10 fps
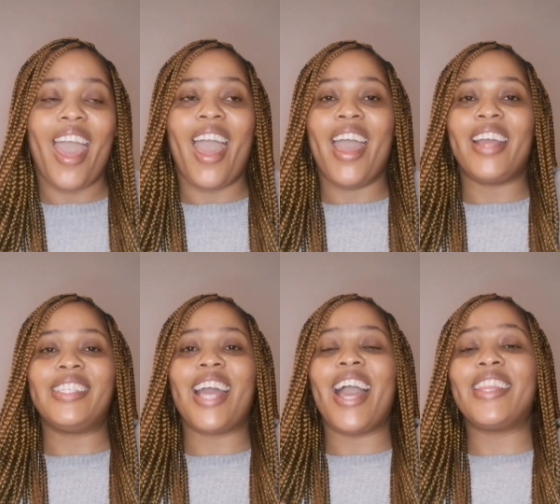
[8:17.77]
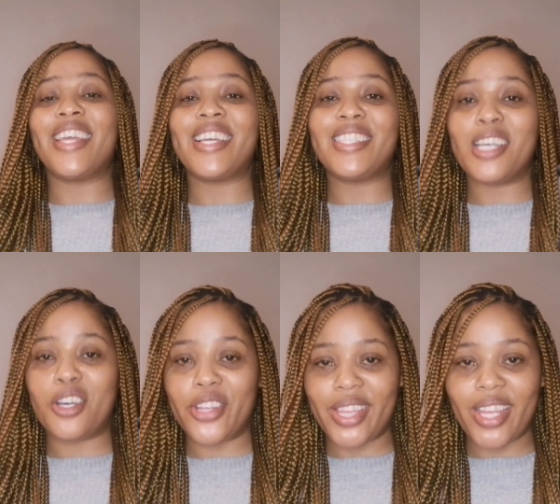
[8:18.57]
And I think it's
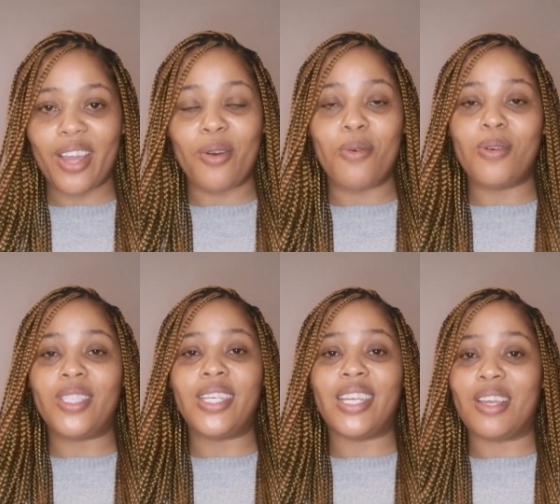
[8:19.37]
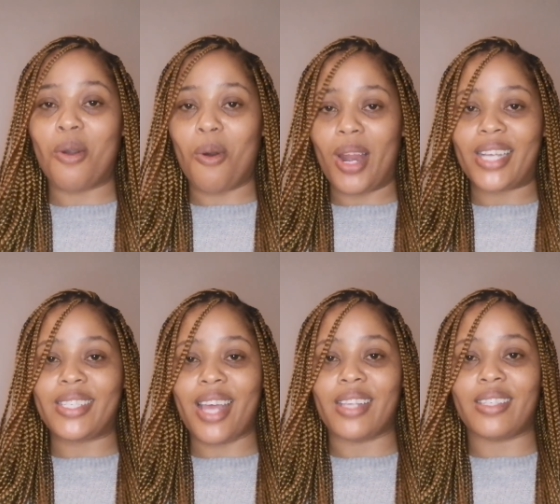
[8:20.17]
a good thing, ukuthi ngihola
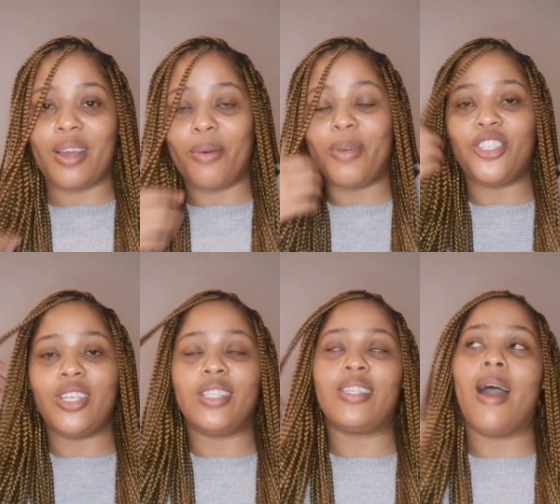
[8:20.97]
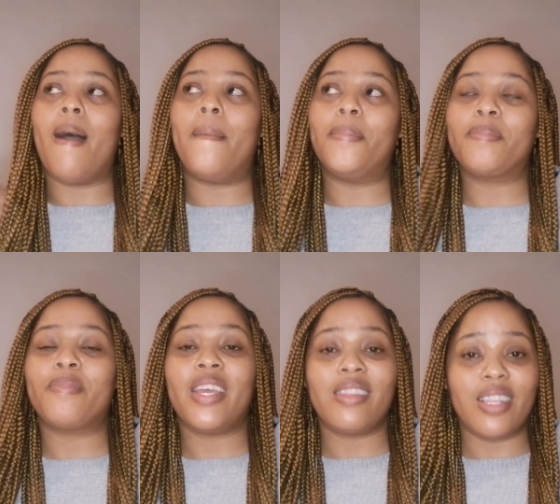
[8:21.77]
kusasa, which is
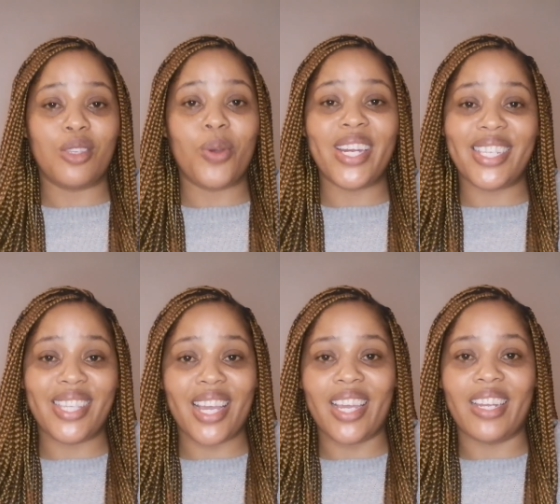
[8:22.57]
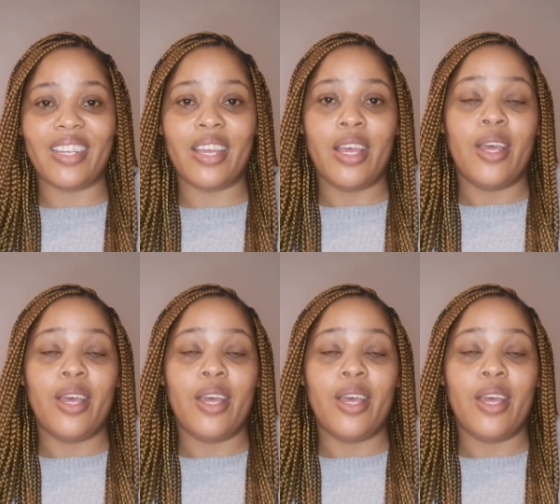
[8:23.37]
the 22nd.